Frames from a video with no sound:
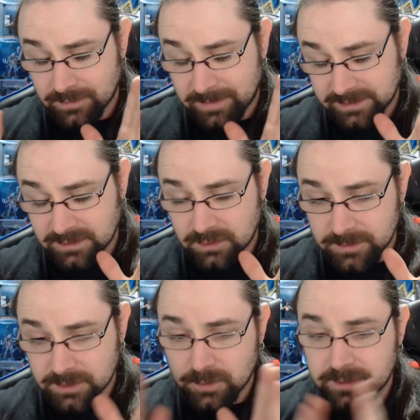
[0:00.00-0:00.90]
path in
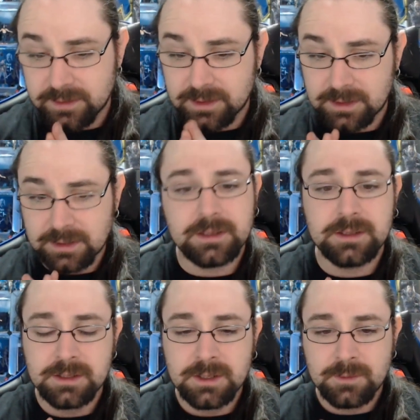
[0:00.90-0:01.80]
common with
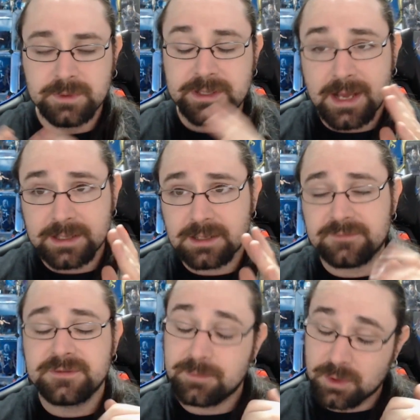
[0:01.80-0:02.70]
the High
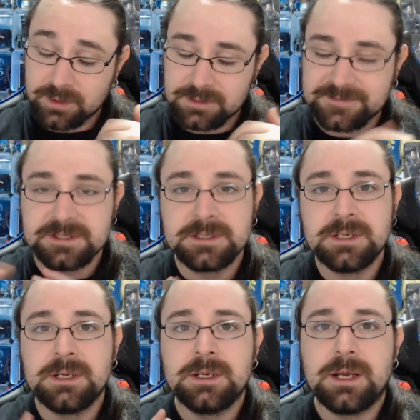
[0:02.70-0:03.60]
Elf, the Blood Elves,
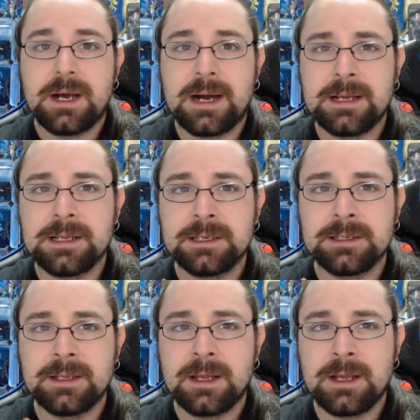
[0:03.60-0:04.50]

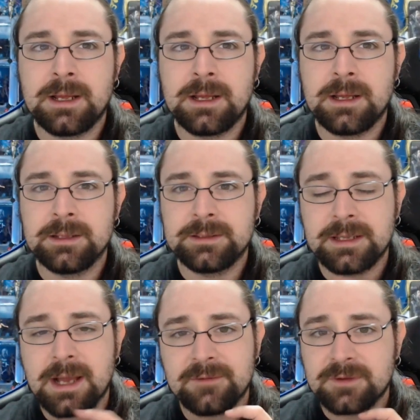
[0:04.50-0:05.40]
and
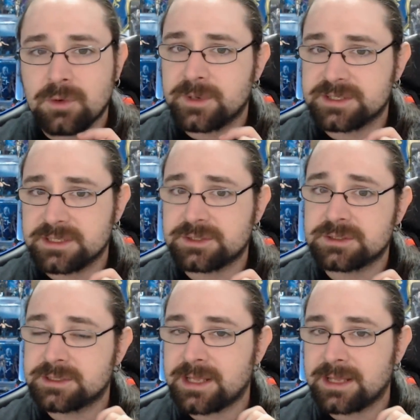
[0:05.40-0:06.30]
they have
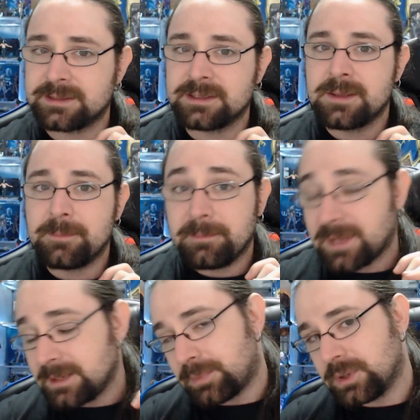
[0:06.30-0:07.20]
conversations that
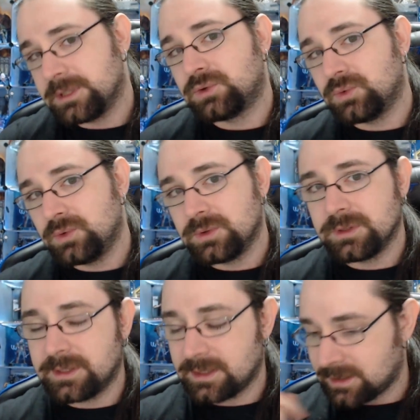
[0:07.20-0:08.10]
may point to
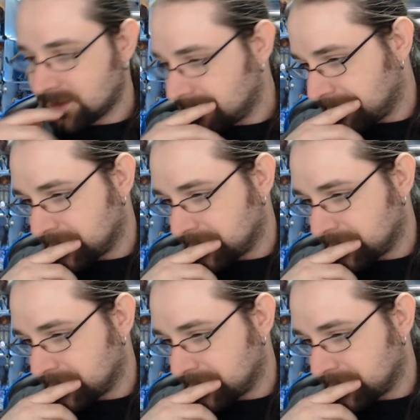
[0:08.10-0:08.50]
the